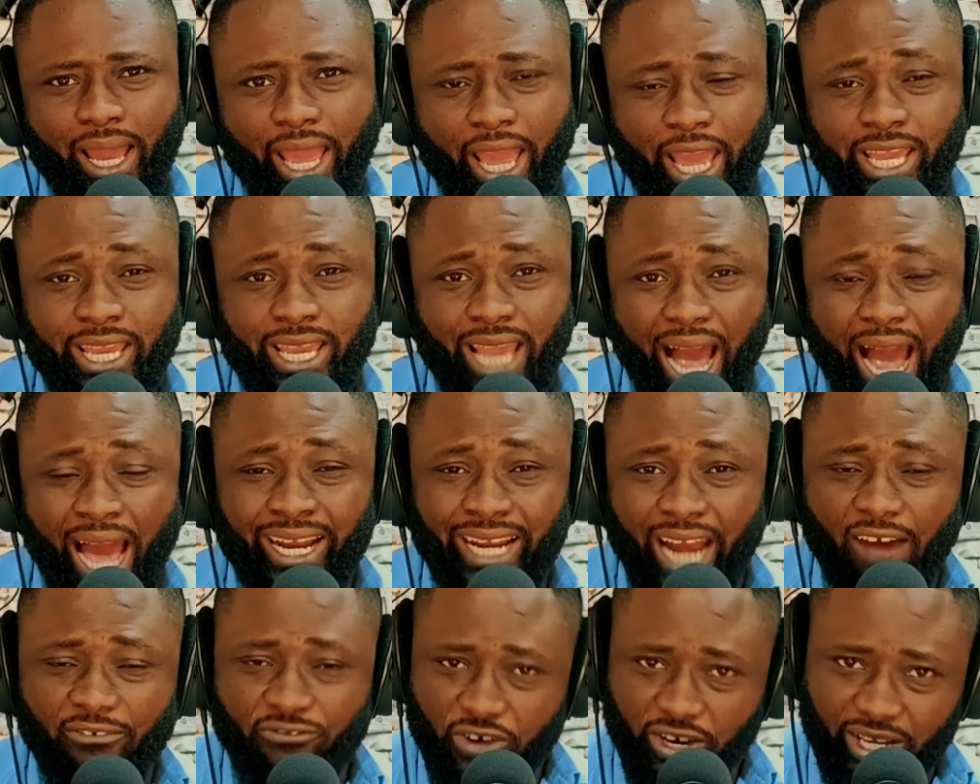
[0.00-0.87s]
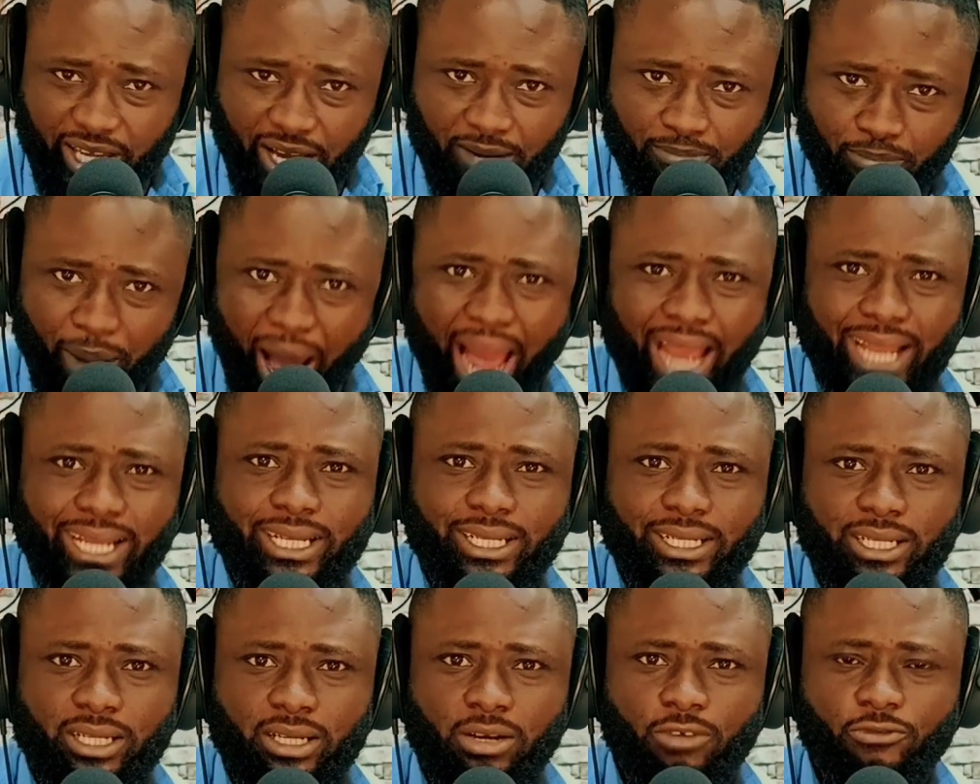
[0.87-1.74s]
an African bank
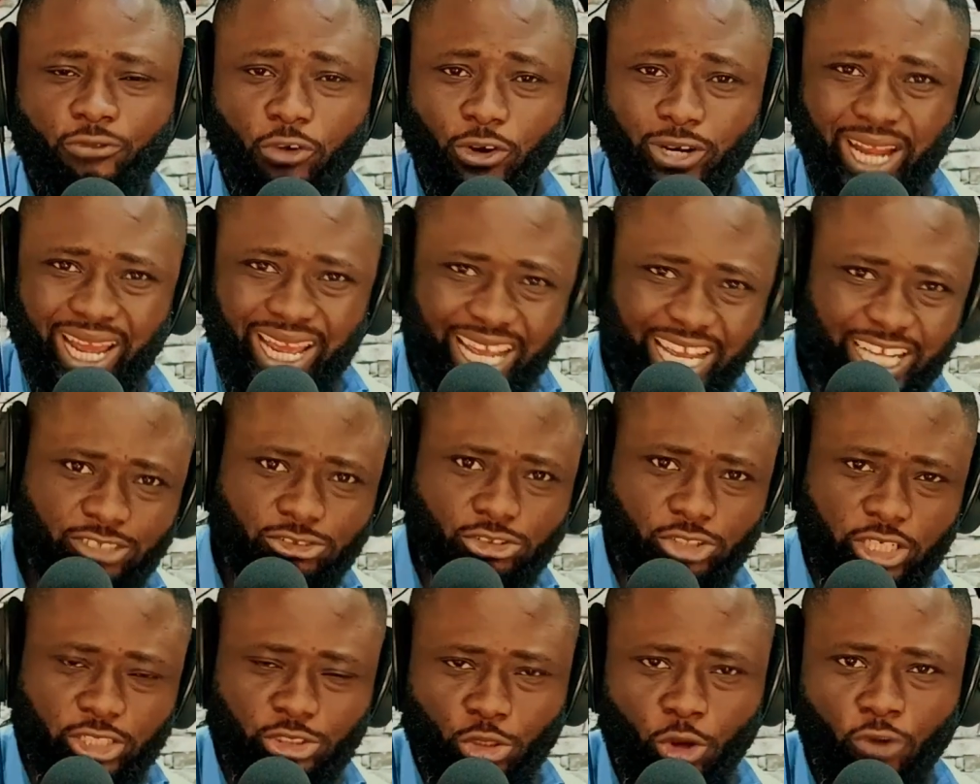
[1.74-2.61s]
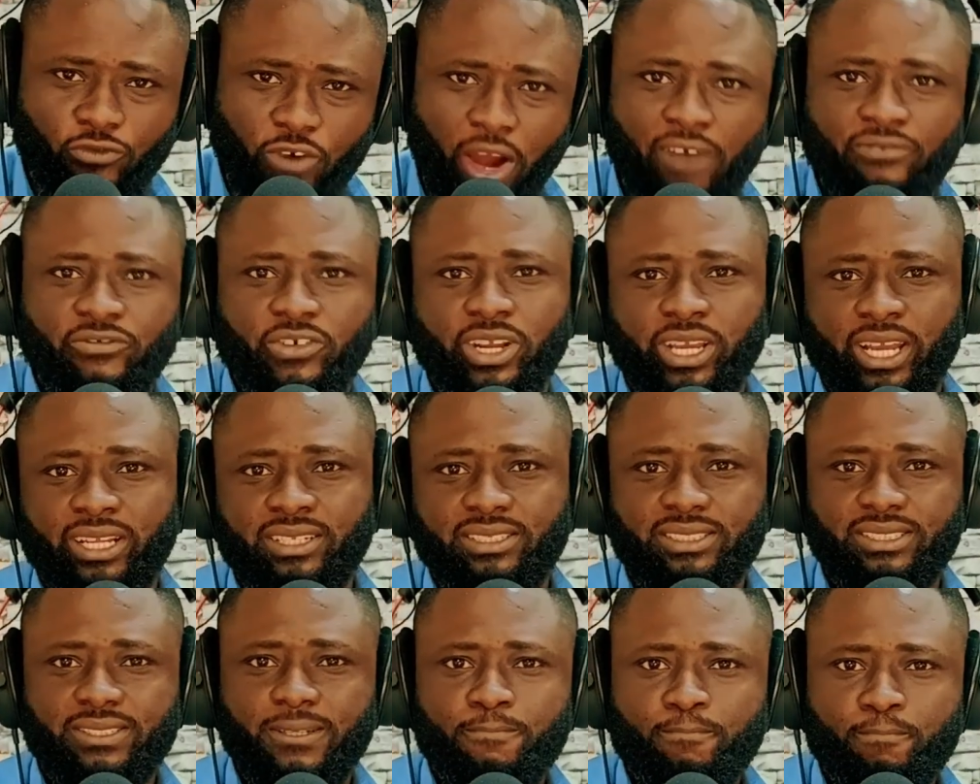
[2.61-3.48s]
for the interest of
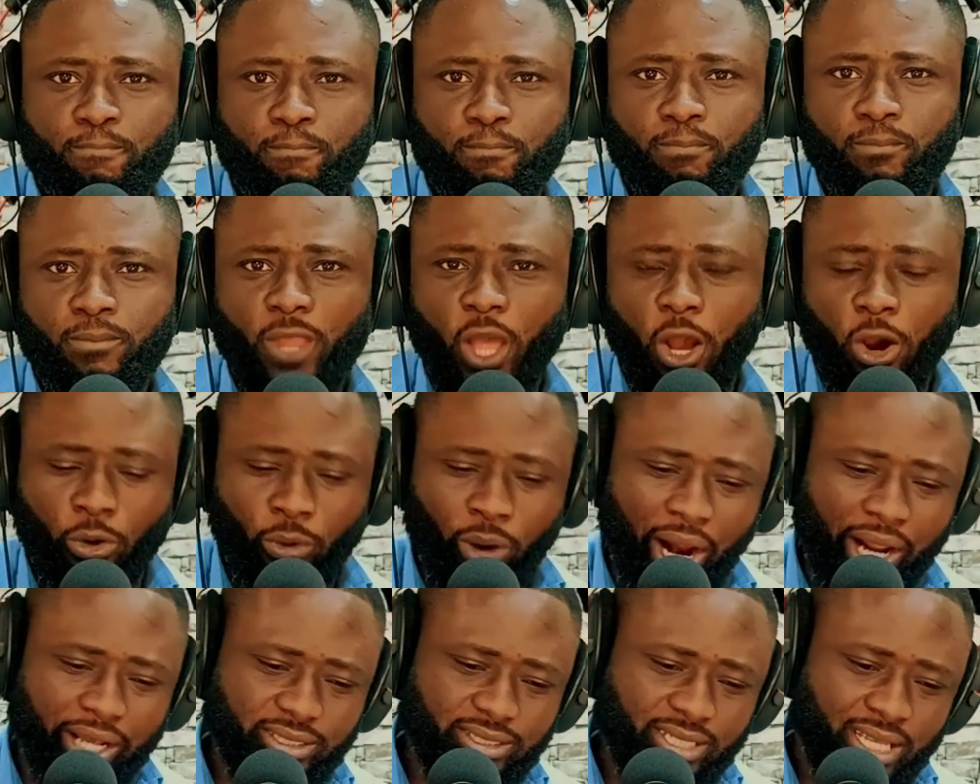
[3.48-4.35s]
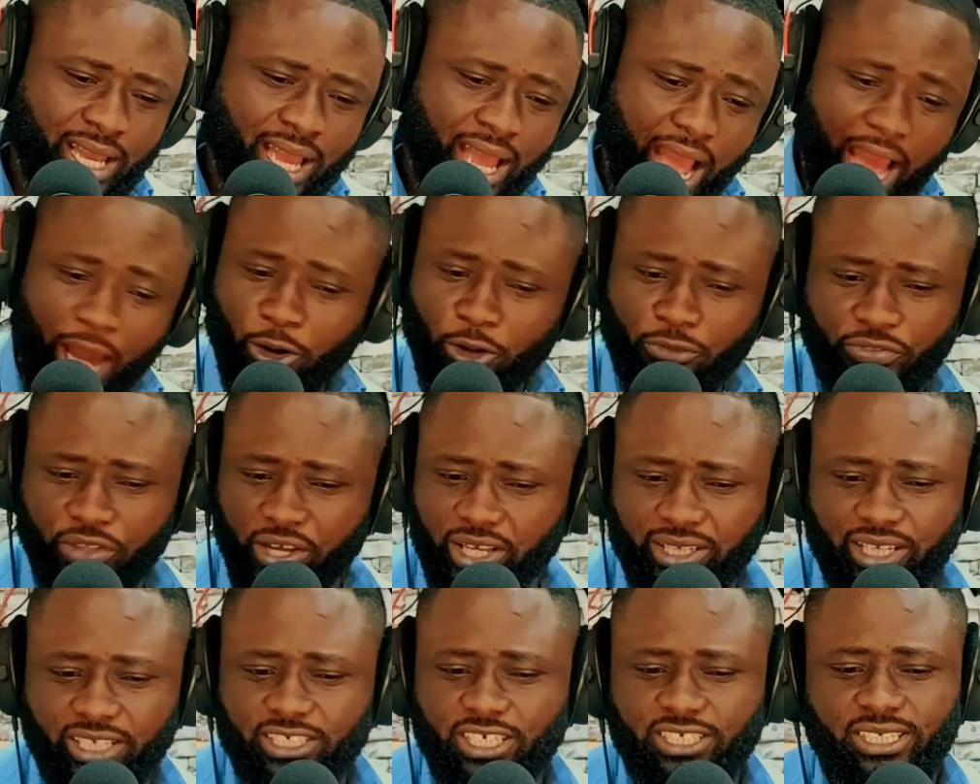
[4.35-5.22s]
Africans. All right? I don't
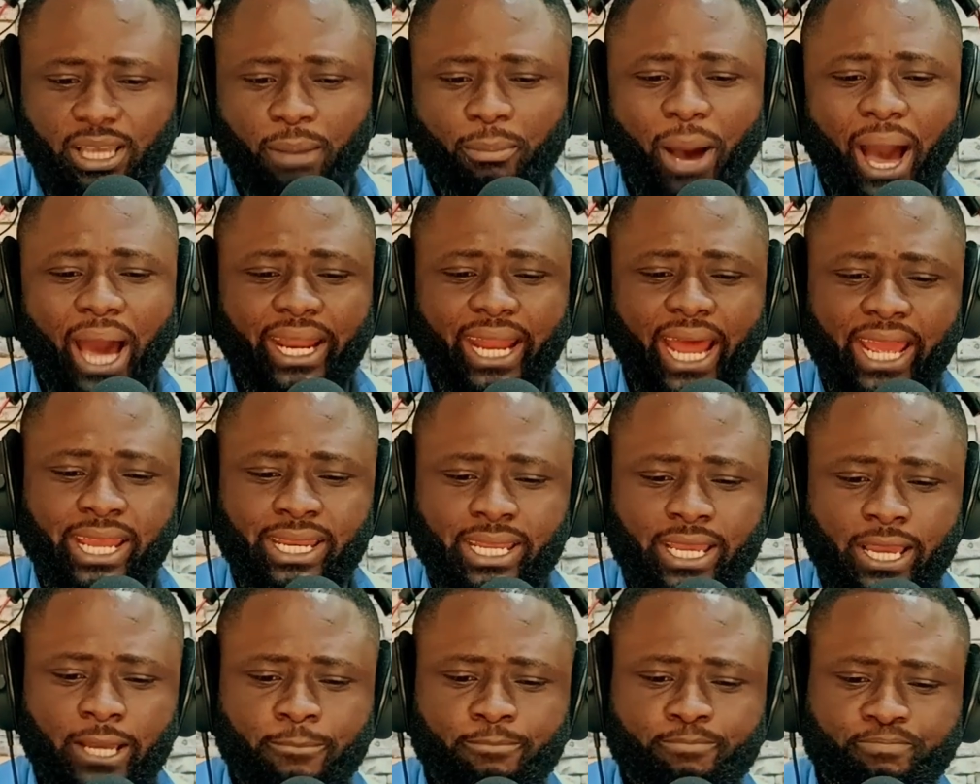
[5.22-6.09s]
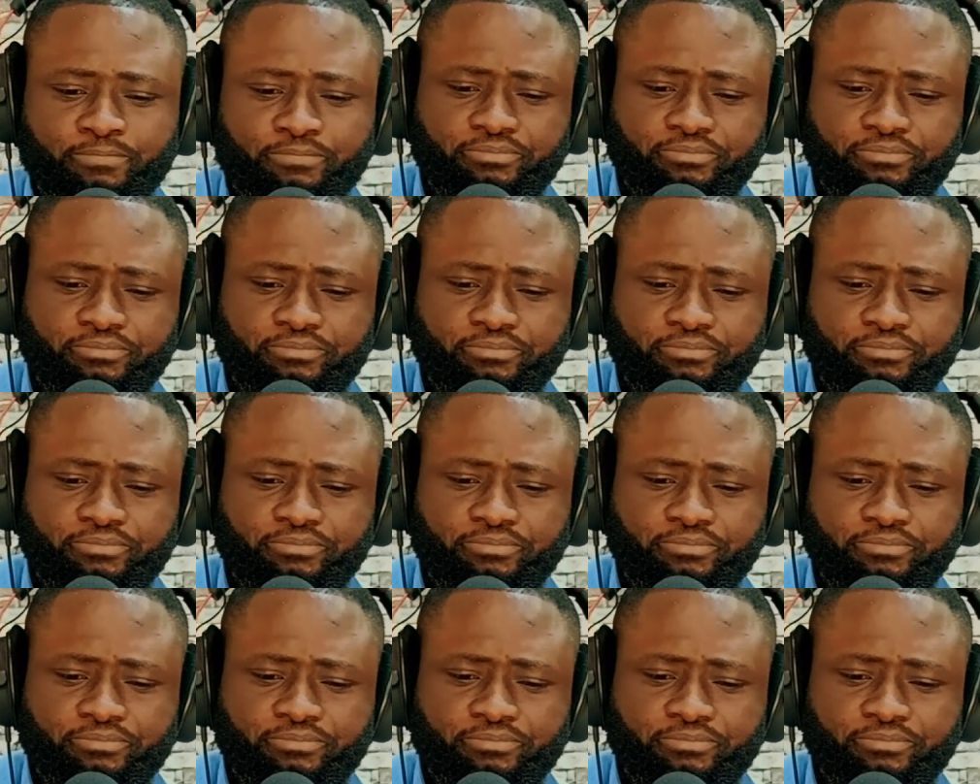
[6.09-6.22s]
think this is a bad idea.